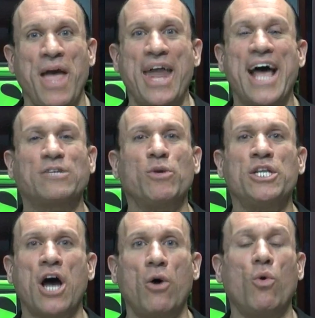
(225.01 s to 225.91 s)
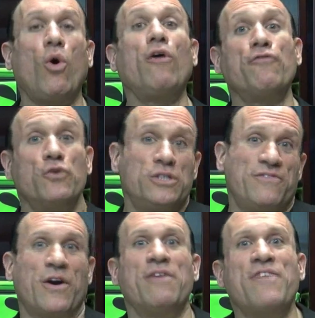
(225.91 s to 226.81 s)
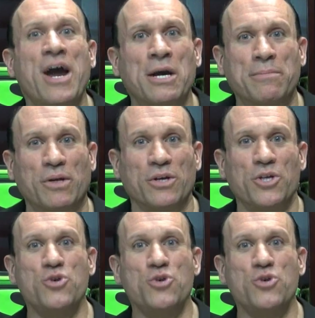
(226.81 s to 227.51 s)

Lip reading: And as we know, all foods are very variable.